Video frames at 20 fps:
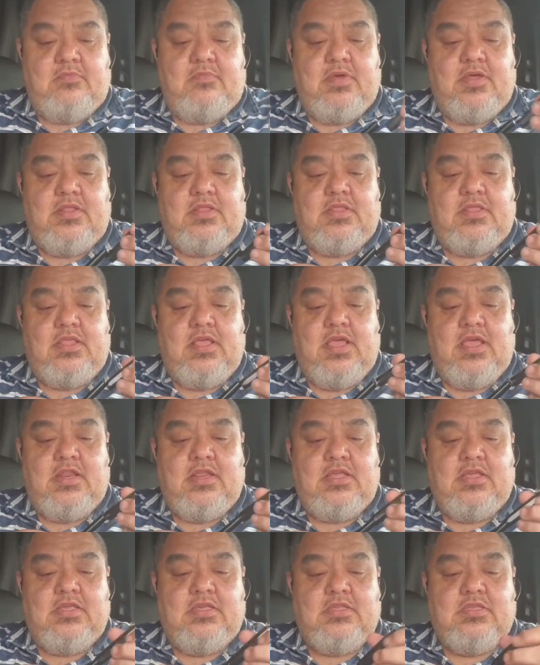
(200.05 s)
But that
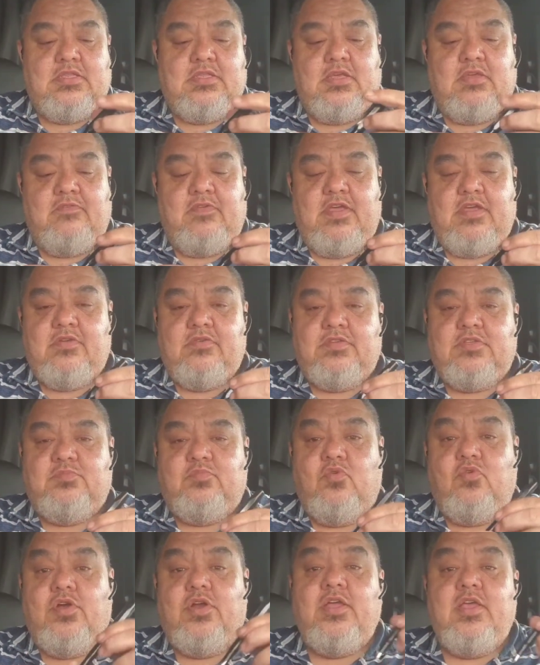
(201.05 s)
is the Kaweco
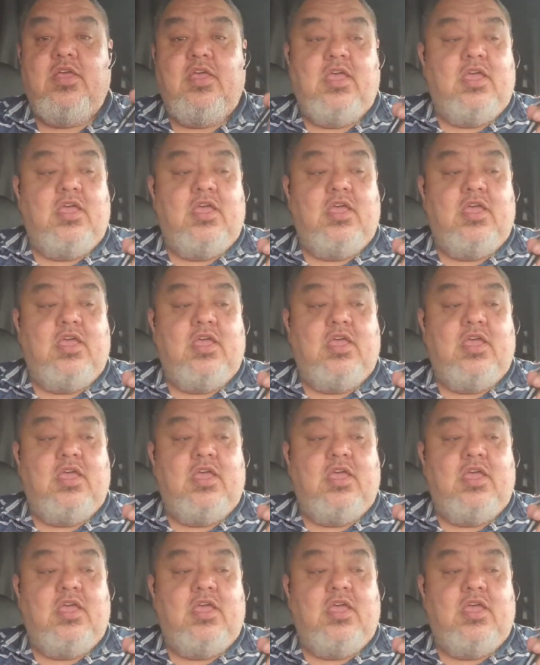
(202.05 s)
Sport,